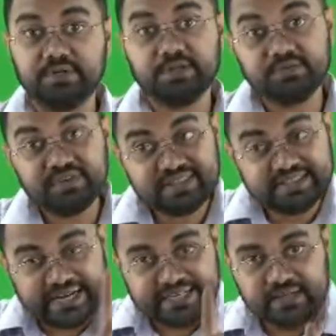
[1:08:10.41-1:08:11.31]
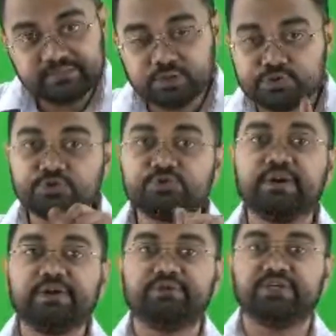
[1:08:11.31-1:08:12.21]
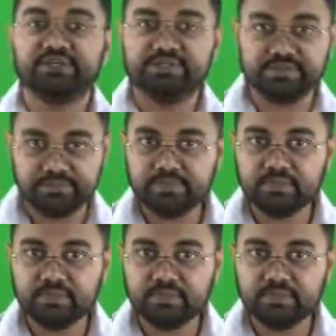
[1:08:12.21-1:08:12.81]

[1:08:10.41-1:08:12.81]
Even that amounts to bioterrorism.